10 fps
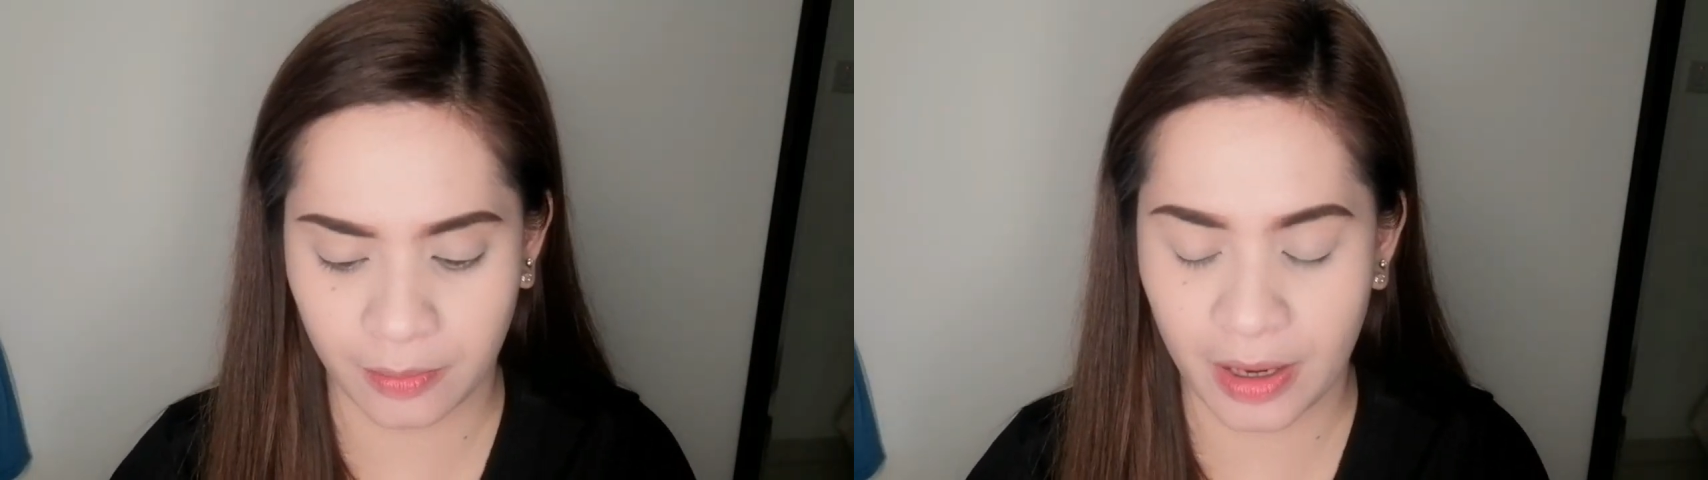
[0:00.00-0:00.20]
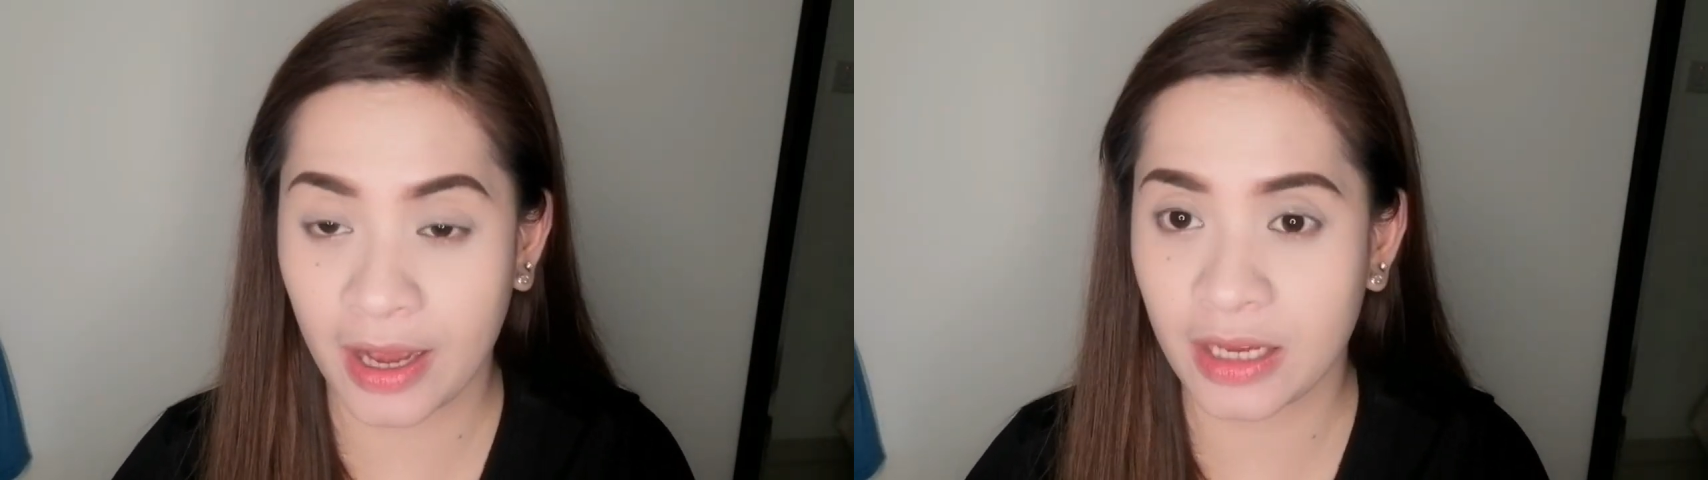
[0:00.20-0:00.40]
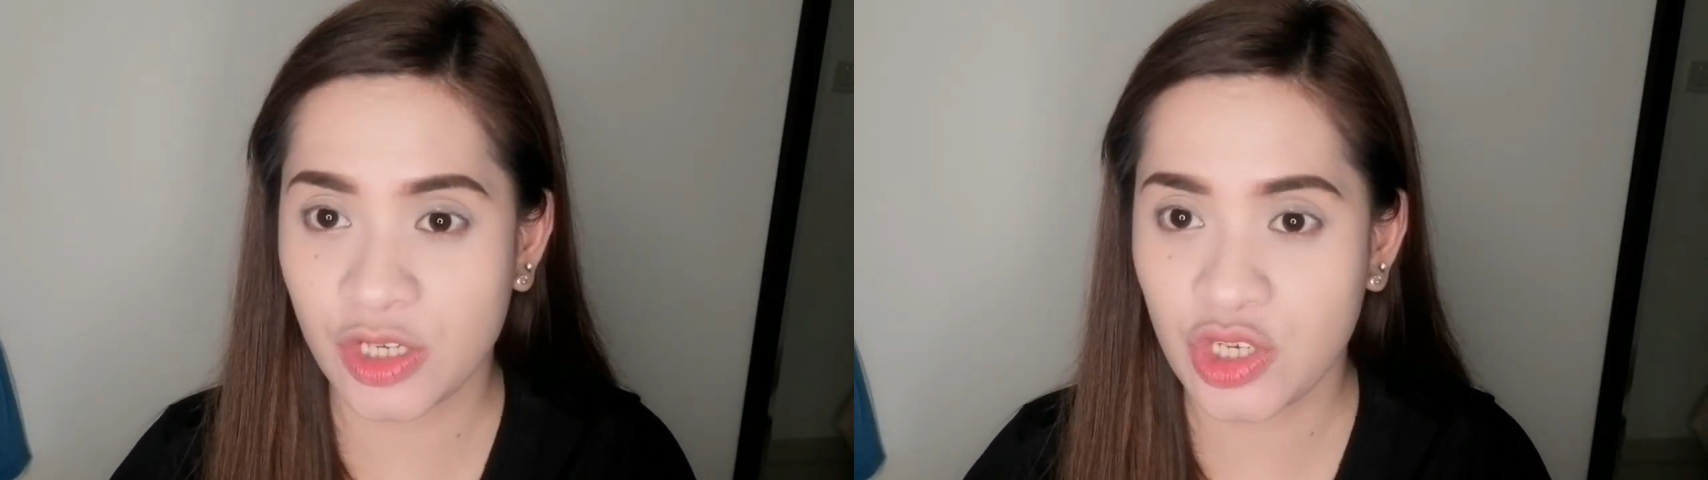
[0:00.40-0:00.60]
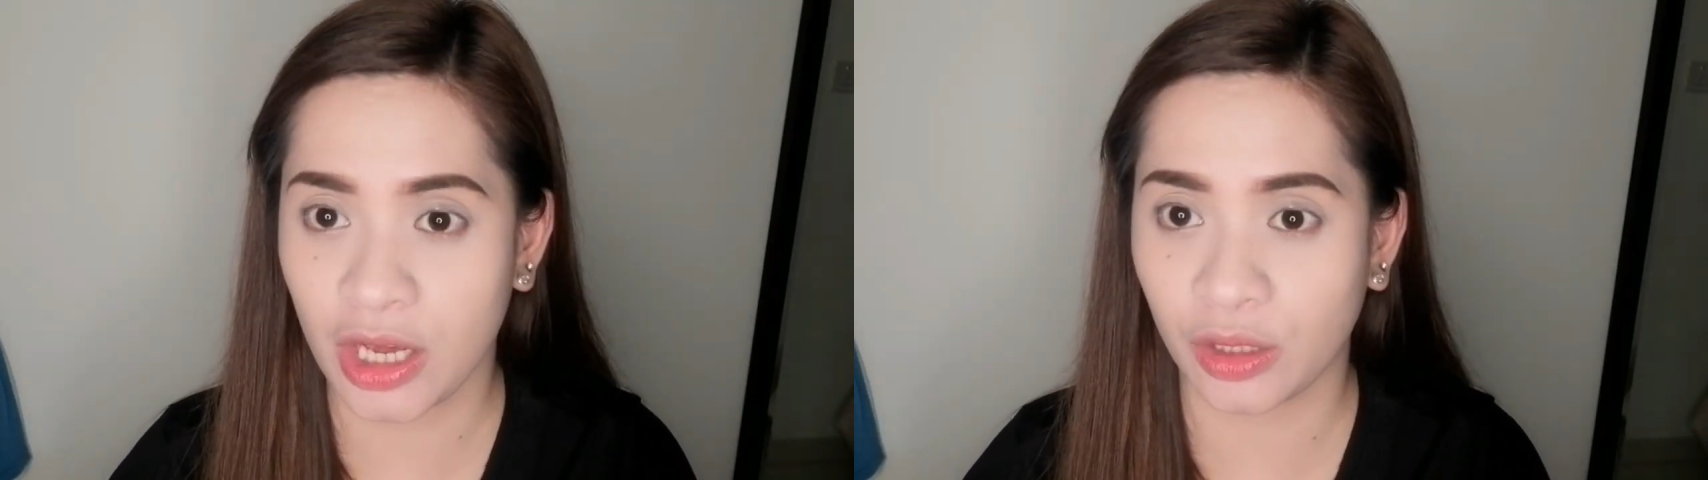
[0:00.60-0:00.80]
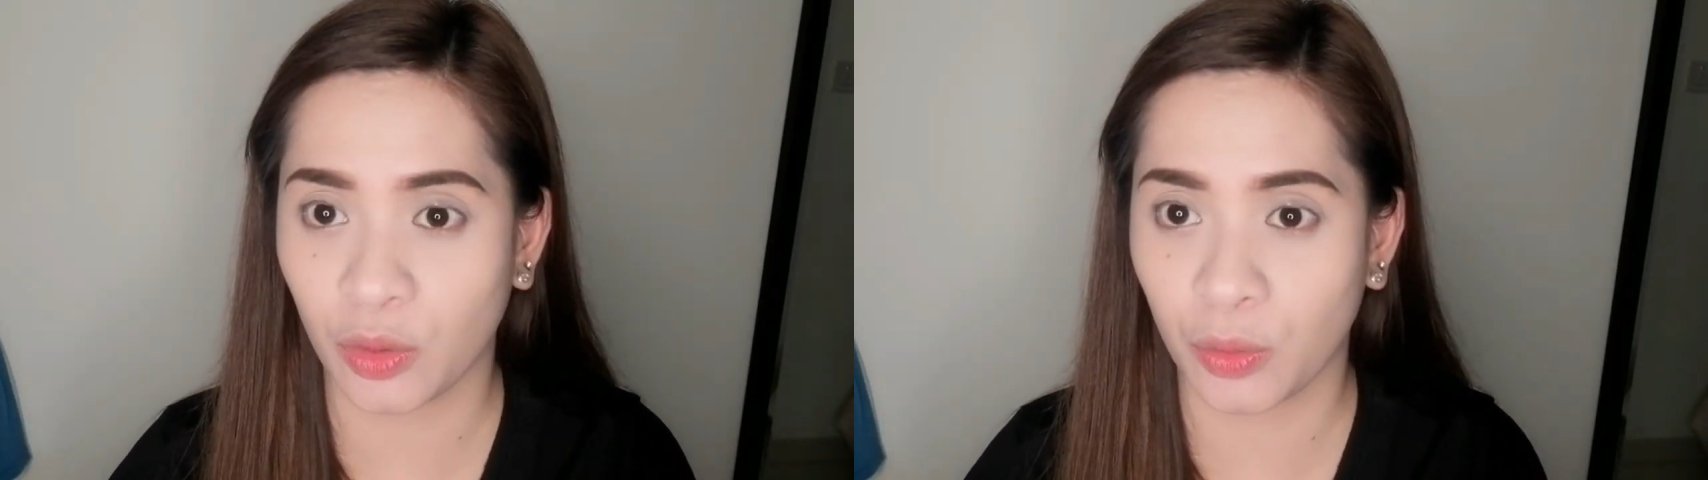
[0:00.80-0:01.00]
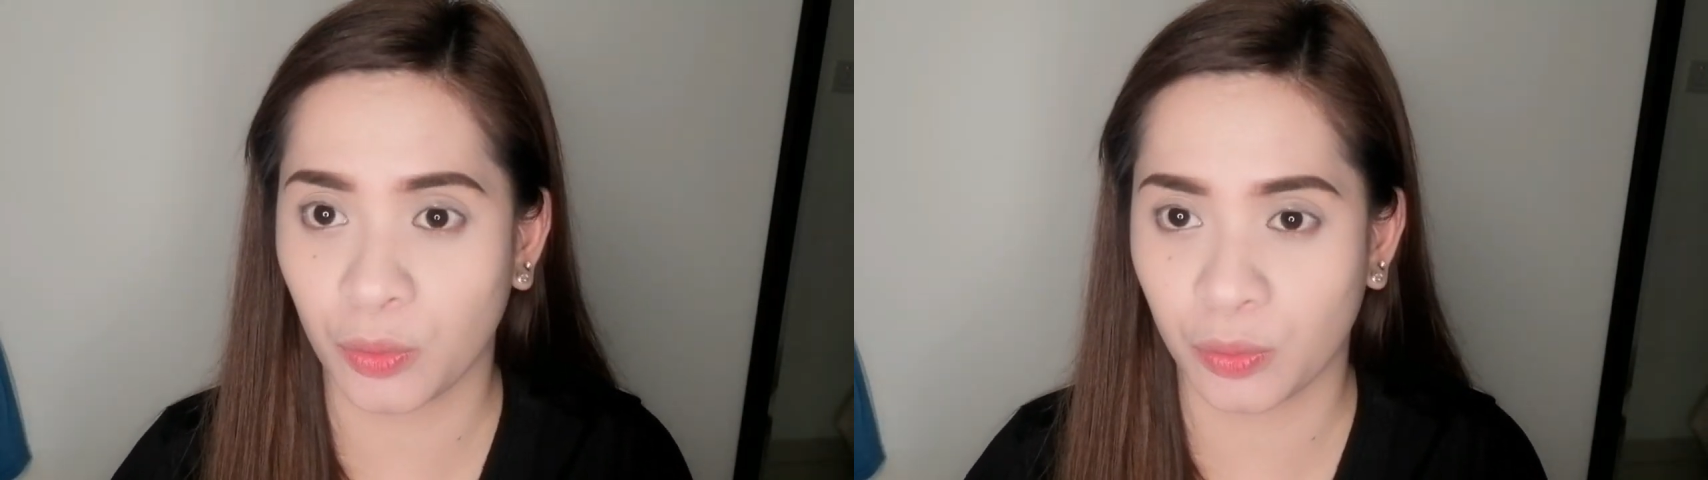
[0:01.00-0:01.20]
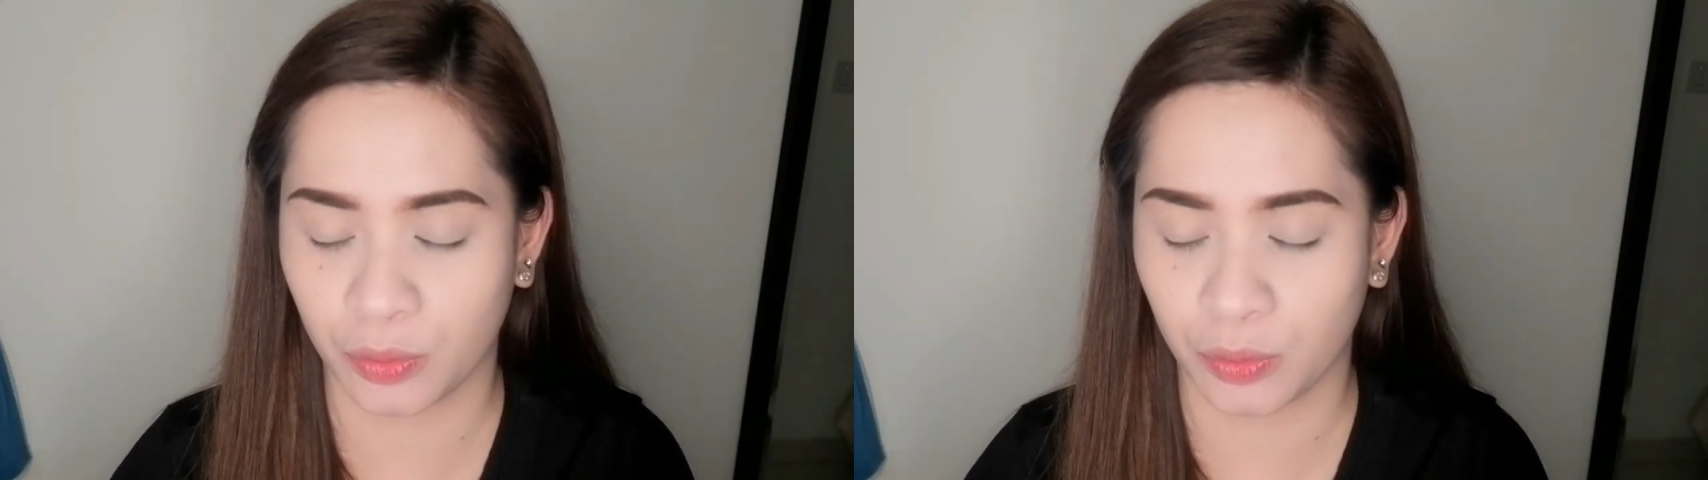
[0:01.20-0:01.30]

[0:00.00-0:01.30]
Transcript: eyeshadow.